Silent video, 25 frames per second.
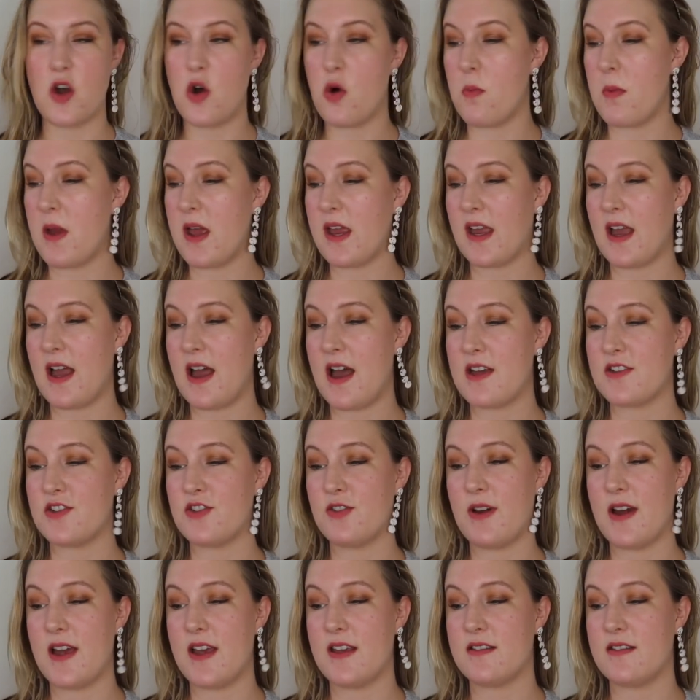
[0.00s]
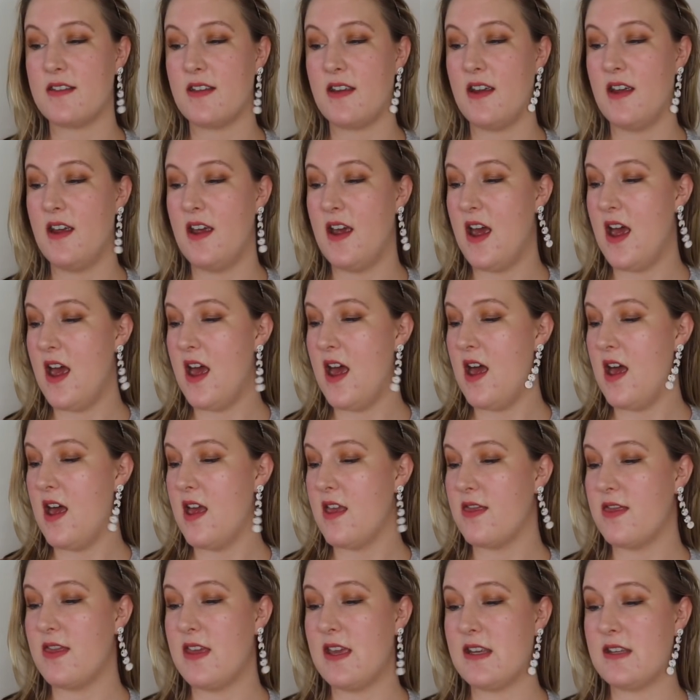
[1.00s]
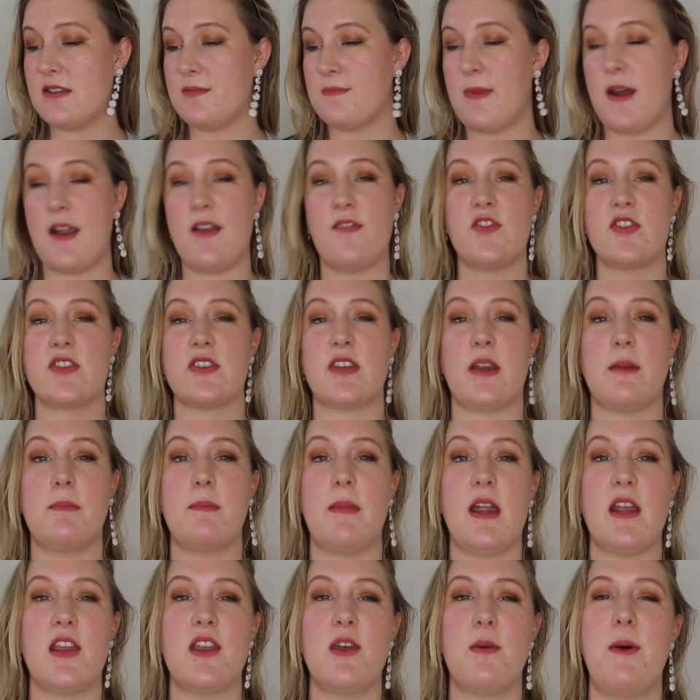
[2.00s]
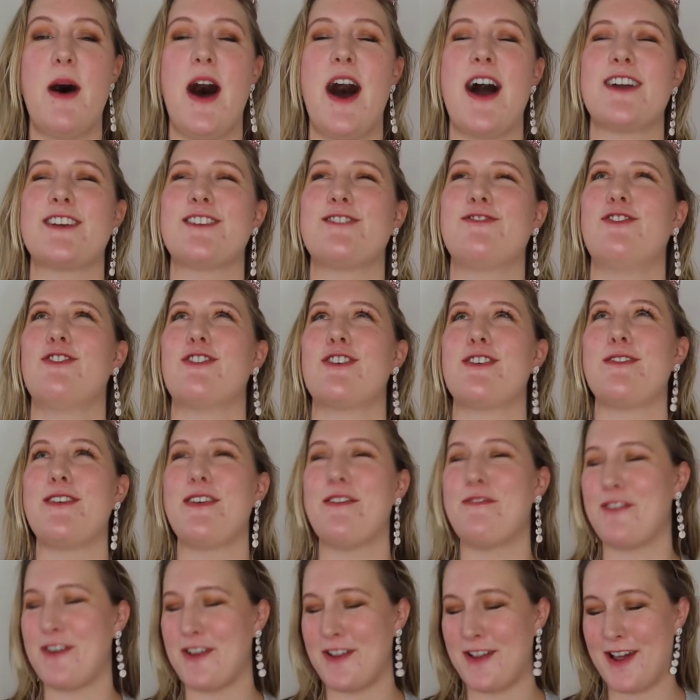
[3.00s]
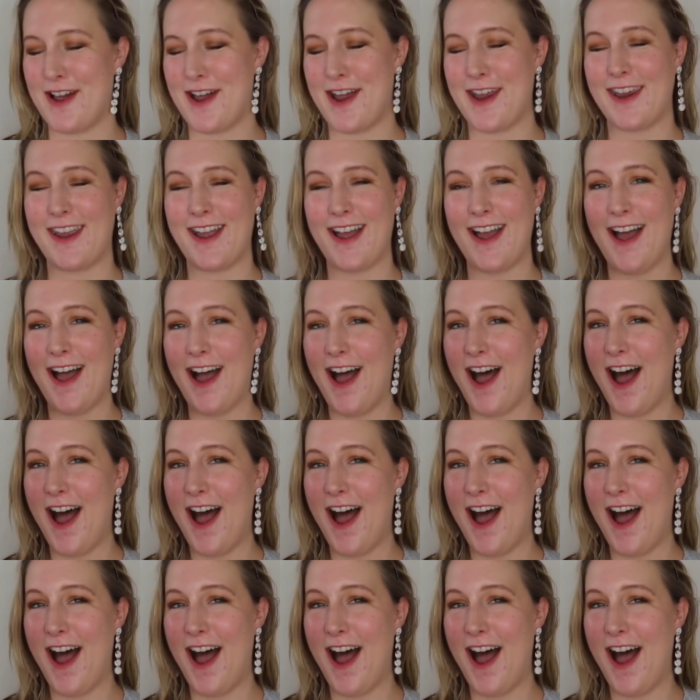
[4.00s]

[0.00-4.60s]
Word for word: Oh my gosh, you guys, this might have just like made the box for me, but like,